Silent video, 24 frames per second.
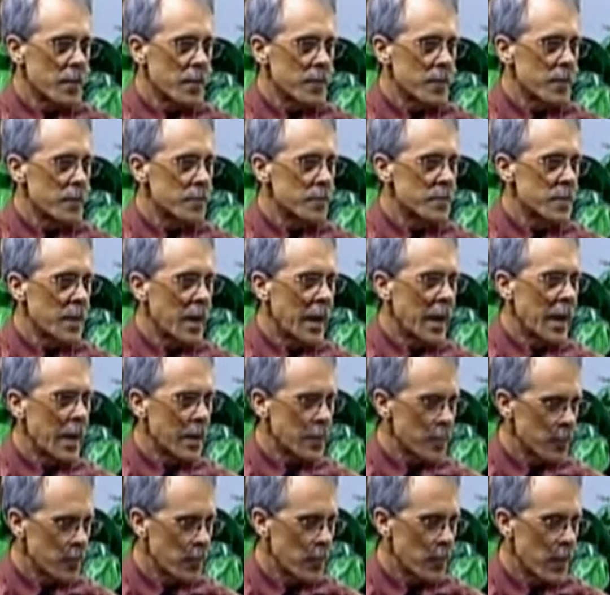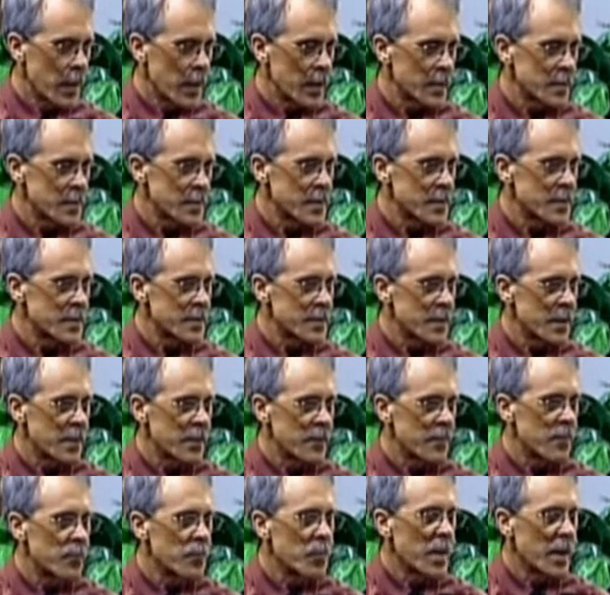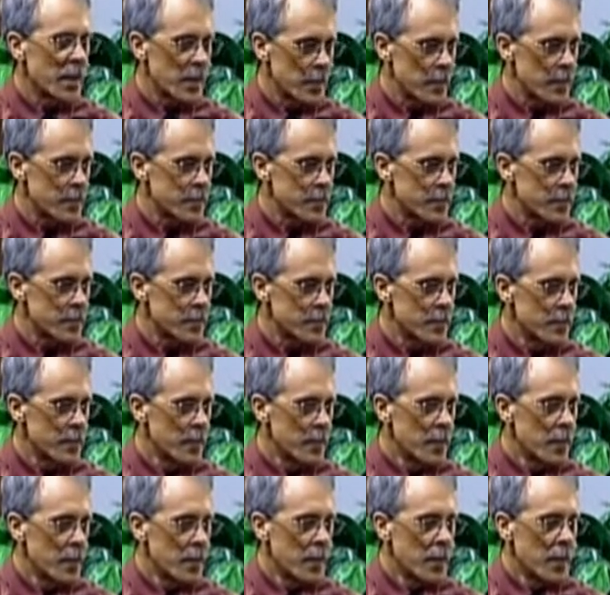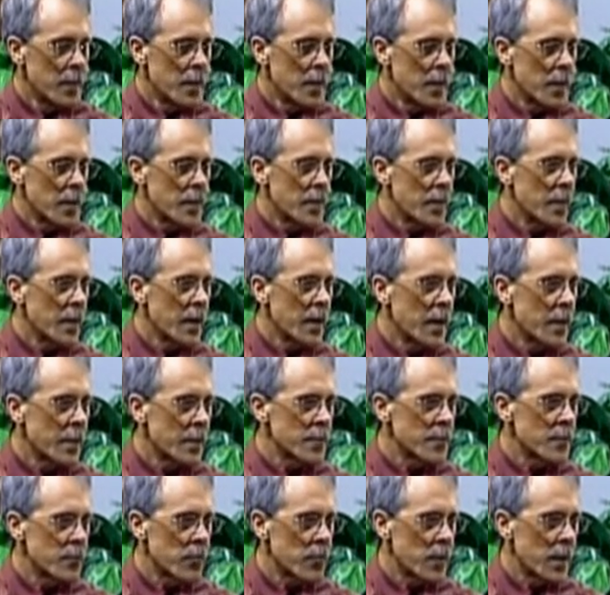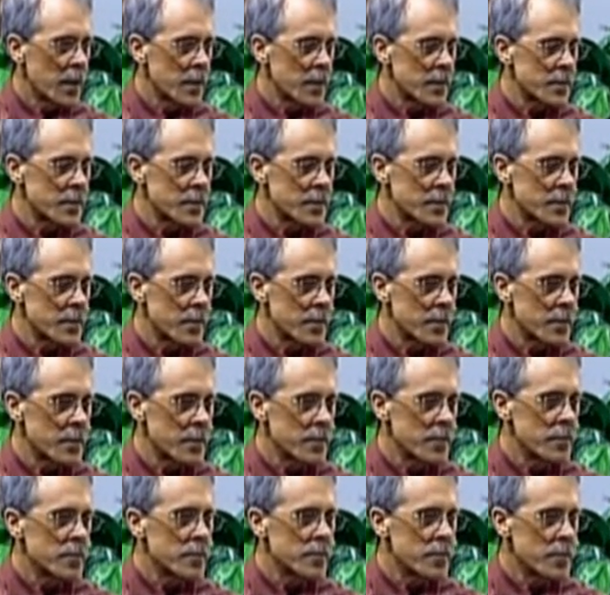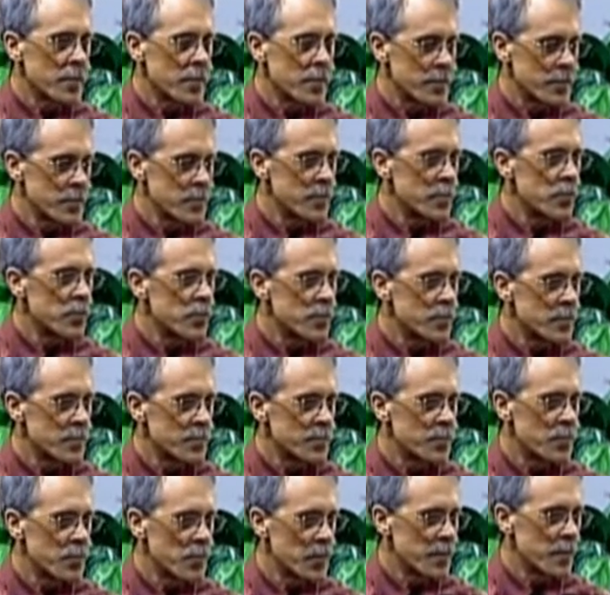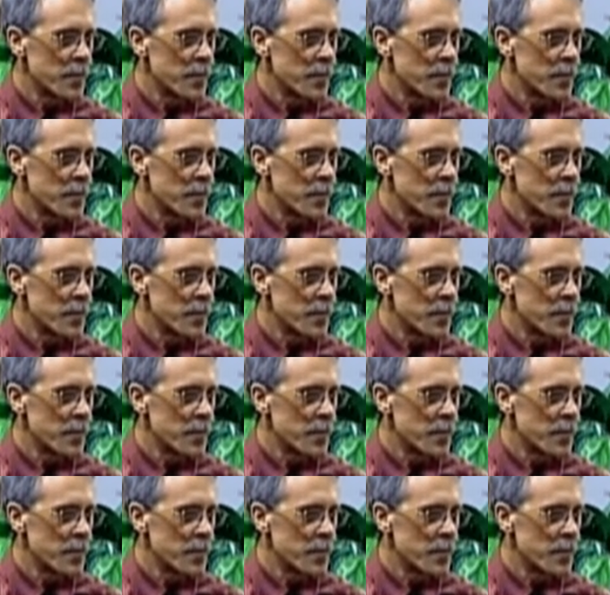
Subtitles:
There's hand cranks instead of pedals, and the hand cranks are used with